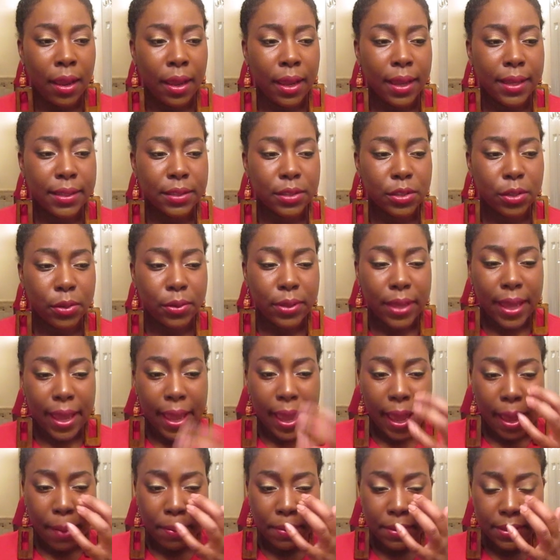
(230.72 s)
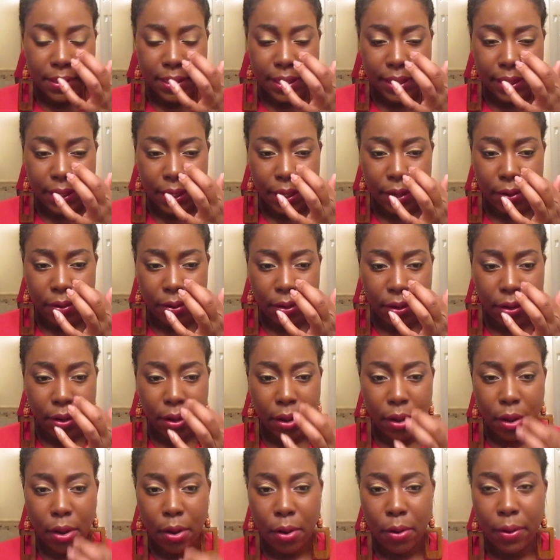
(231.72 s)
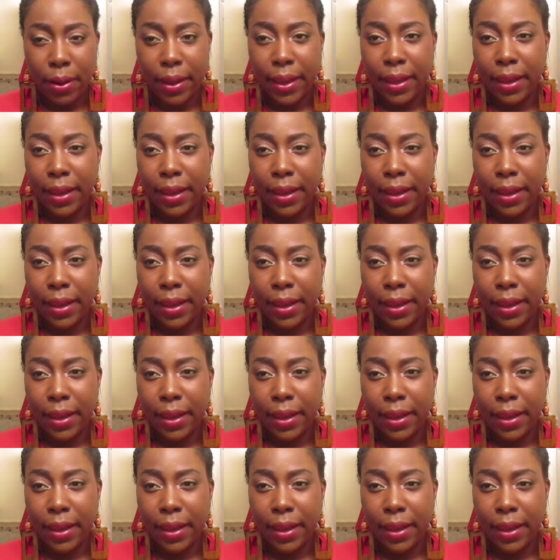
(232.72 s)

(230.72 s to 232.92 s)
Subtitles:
And so that happened a year ago,